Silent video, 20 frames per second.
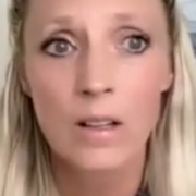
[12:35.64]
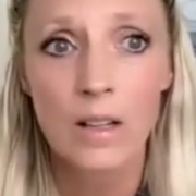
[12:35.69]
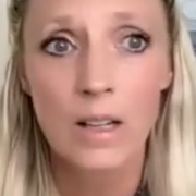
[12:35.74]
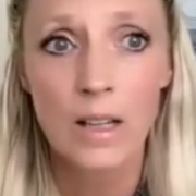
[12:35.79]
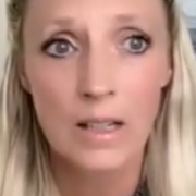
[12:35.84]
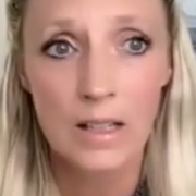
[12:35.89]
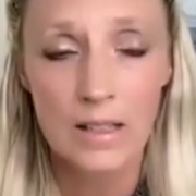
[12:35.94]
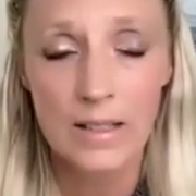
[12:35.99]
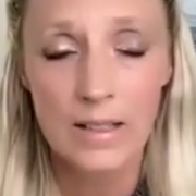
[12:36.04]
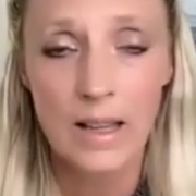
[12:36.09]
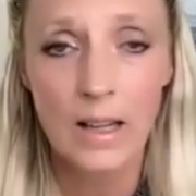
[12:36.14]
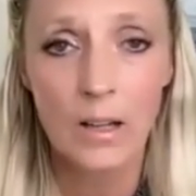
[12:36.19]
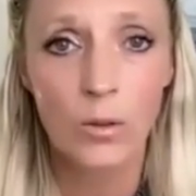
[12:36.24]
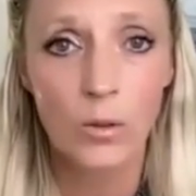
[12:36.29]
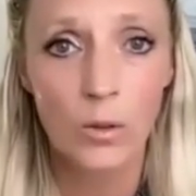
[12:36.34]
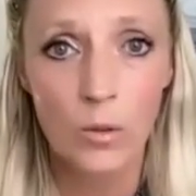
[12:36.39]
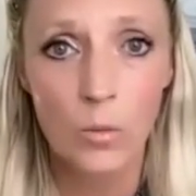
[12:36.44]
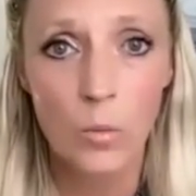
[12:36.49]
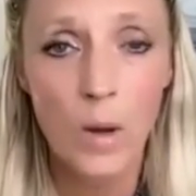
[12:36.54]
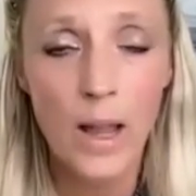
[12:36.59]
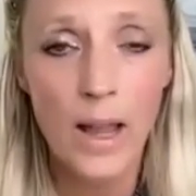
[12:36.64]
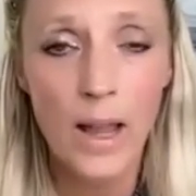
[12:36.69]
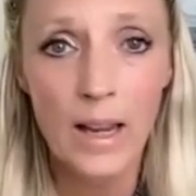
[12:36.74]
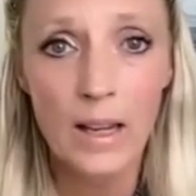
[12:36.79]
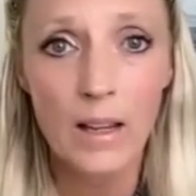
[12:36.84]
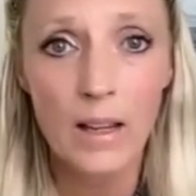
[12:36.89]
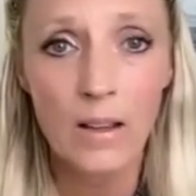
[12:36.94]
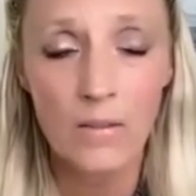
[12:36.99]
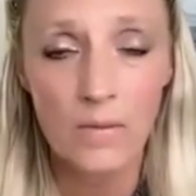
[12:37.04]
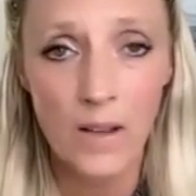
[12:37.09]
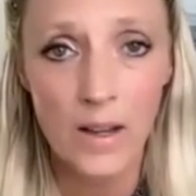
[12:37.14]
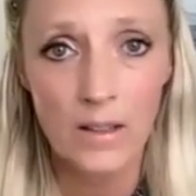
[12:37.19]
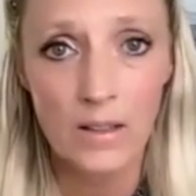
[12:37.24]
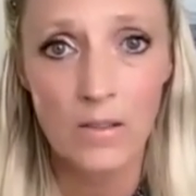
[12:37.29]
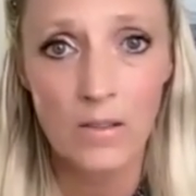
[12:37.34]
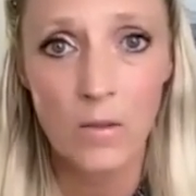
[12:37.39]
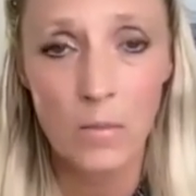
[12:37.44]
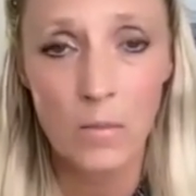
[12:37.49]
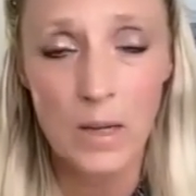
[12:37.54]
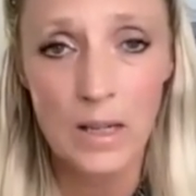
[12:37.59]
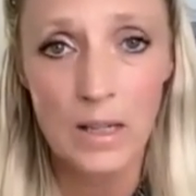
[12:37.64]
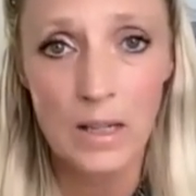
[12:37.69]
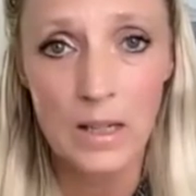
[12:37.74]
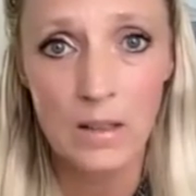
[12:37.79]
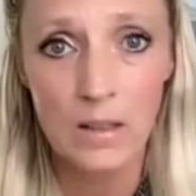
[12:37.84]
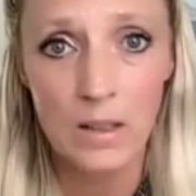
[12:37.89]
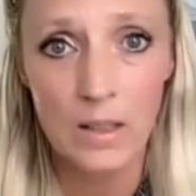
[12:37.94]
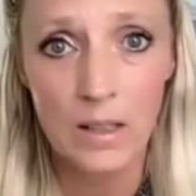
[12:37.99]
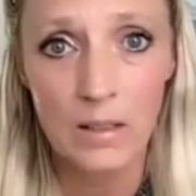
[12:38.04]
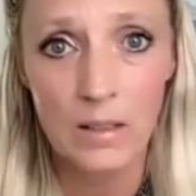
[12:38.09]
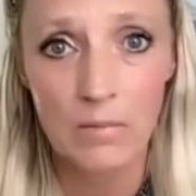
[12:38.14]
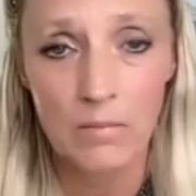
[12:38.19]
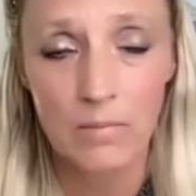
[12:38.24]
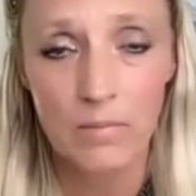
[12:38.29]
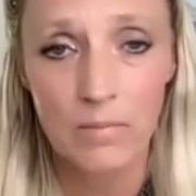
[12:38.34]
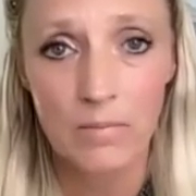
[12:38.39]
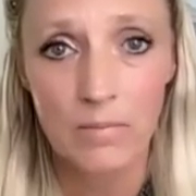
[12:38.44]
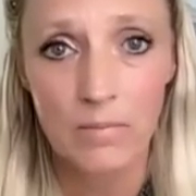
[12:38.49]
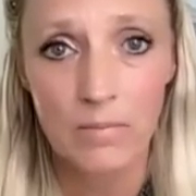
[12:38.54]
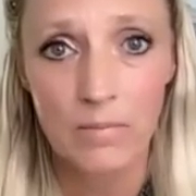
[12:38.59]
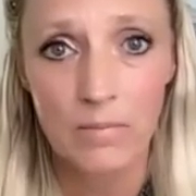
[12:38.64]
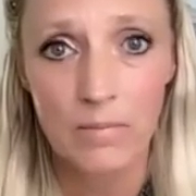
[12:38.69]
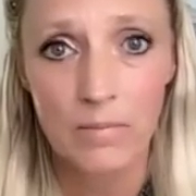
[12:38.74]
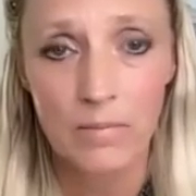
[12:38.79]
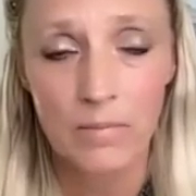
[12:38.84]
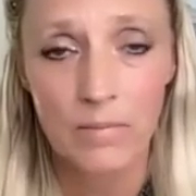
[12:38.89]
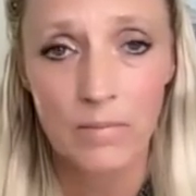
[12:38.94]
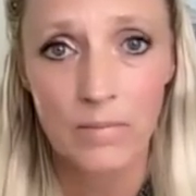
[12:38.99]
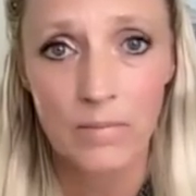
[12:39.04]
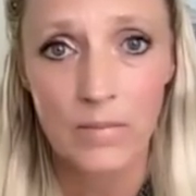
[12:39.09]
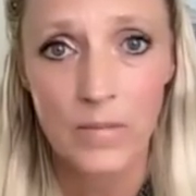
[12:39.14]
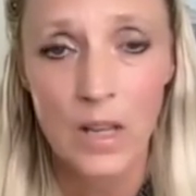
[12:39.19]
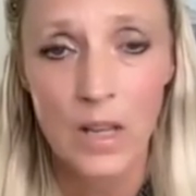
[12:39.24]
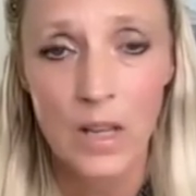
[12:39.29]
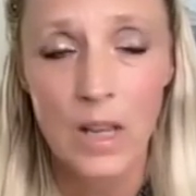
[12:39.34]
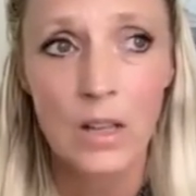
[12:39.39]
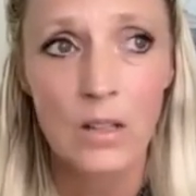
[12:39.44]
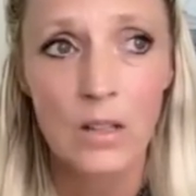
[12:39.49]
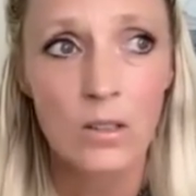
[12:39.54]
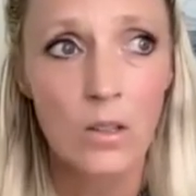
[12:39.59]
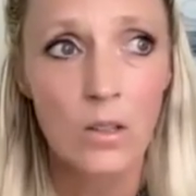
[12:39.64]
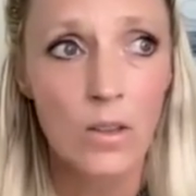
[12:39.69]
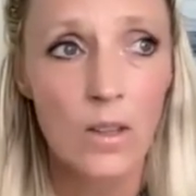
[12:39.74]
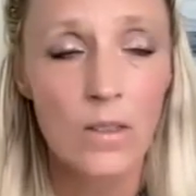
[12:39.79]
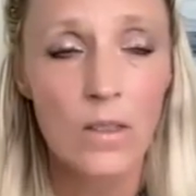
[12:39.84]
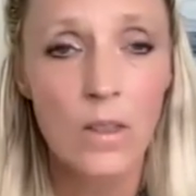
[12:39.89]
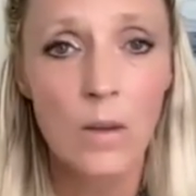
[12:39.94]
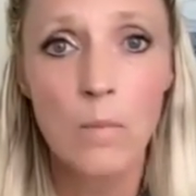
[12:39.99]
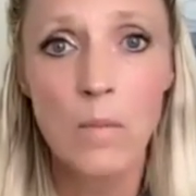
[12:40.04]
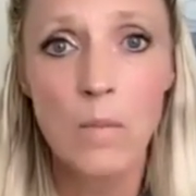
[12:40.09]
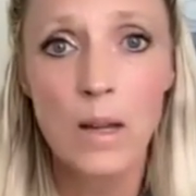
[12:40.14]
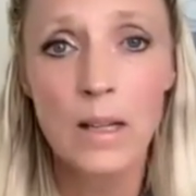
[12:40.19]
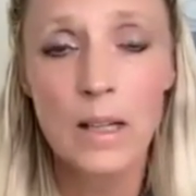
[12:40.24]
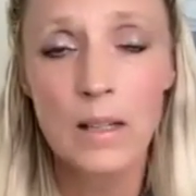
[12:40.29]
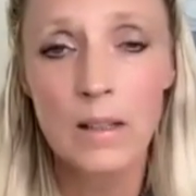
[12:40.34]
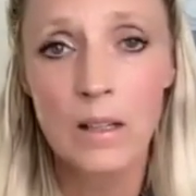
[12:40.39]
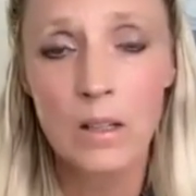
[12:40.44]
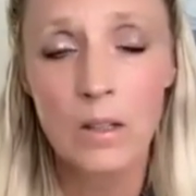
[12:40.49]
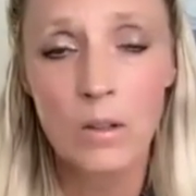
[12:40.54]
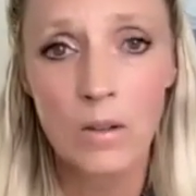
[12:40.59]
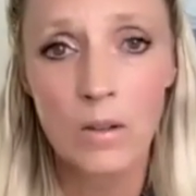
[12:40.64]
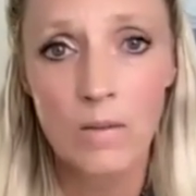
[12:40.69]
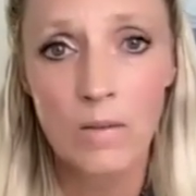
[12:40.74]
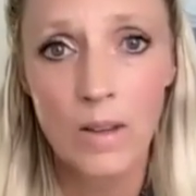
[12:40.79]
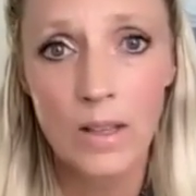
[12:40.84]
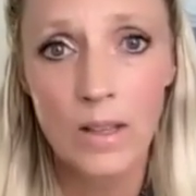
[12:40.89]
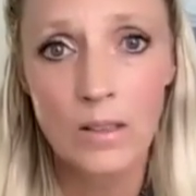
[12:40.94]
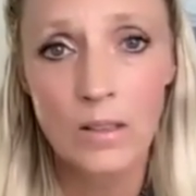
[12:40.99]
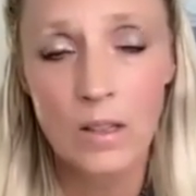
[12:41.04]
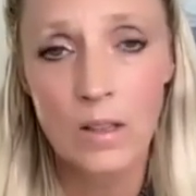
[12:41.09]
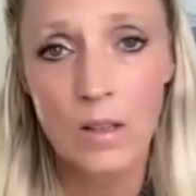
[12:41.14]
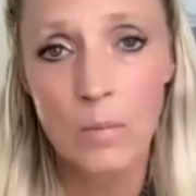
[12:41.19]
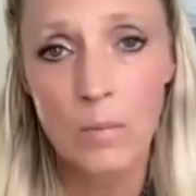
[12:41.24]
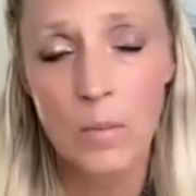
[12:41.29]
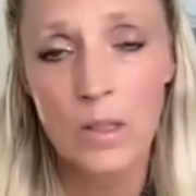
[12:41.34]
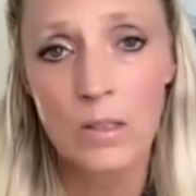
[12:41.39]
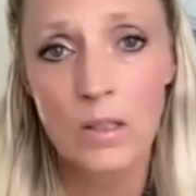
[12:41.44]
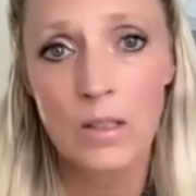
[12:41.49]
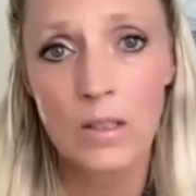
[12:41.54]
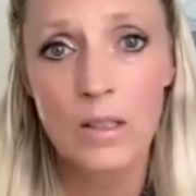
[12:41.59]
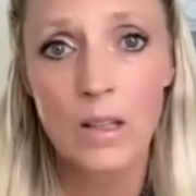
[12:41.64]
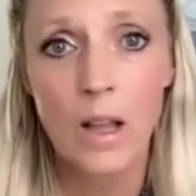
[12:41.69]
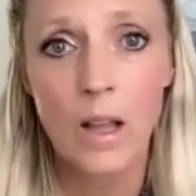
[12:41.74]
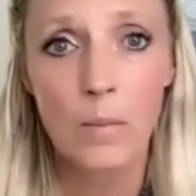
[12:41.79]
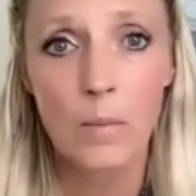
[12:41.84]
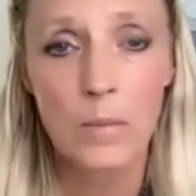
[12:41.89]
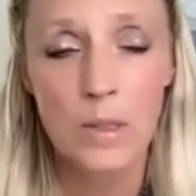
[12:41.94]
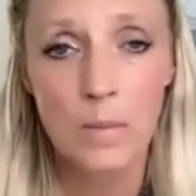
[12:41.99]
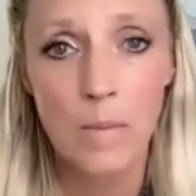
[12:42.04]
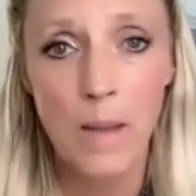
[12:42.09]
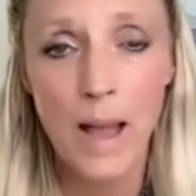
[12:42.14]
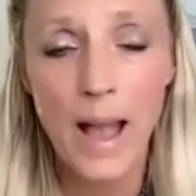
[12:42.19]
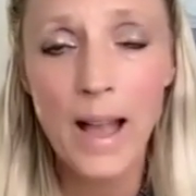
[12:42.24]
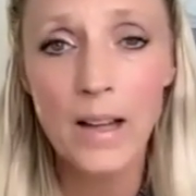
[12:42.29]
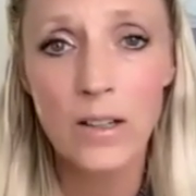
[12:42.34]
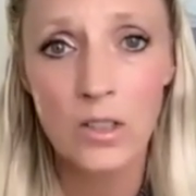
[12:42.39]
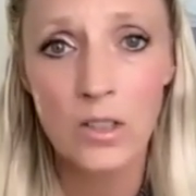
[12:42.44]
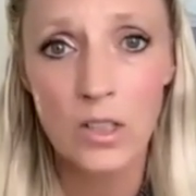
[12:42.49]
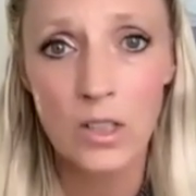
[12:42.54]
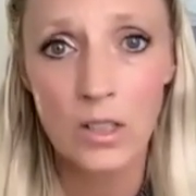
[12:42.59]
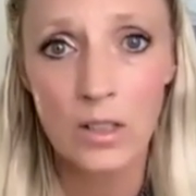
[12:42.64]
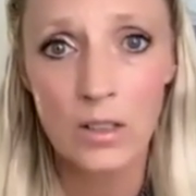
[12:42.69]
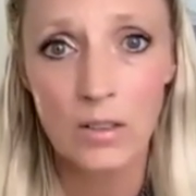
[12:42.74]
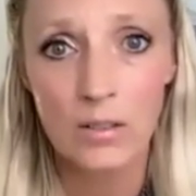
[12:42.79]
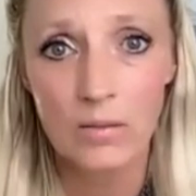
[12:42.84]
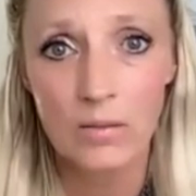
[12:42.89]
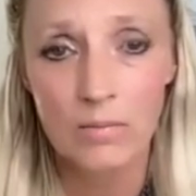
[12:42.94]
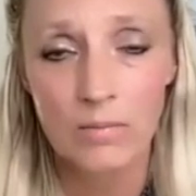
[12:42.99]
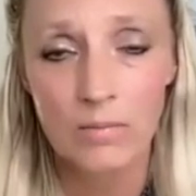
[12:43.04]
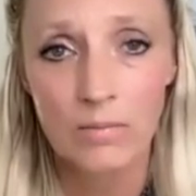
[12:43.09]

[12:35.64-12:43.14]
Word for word: in a sacred way effective immediately. So that the money that you invest in the business comes back to you.